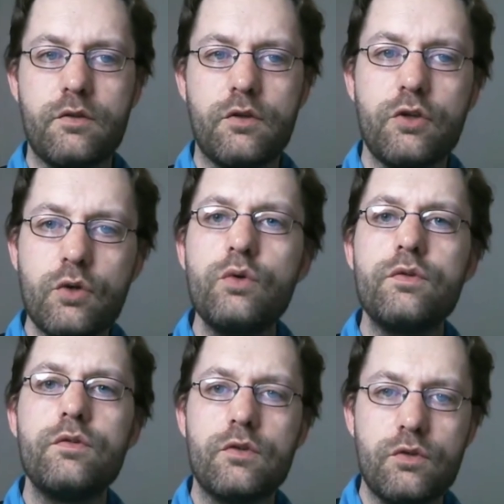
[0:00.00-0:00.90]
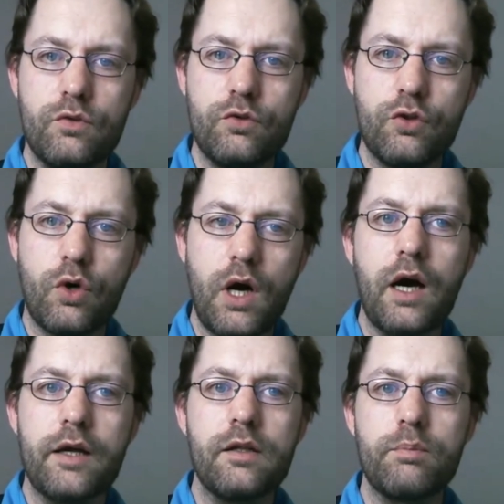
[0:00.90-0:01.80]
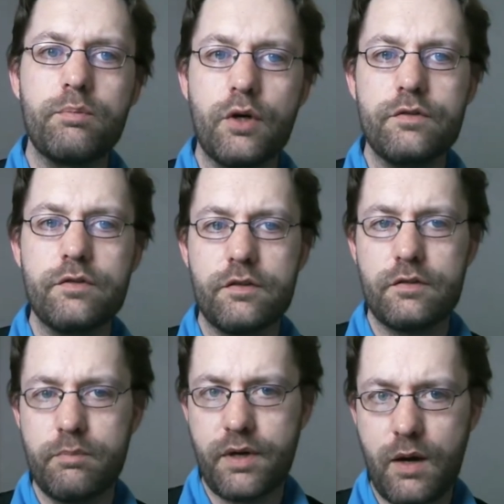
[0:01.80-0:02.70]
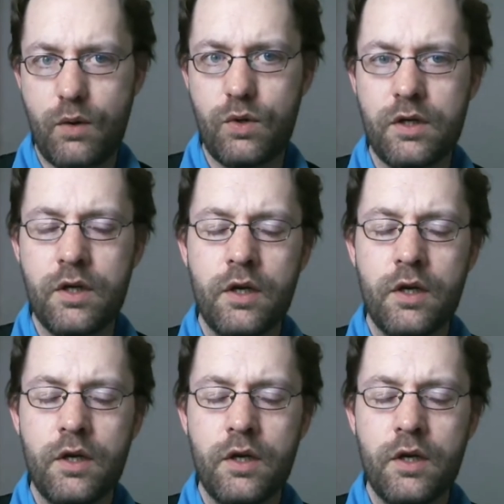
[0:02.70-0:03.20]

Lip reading: use your idle processor power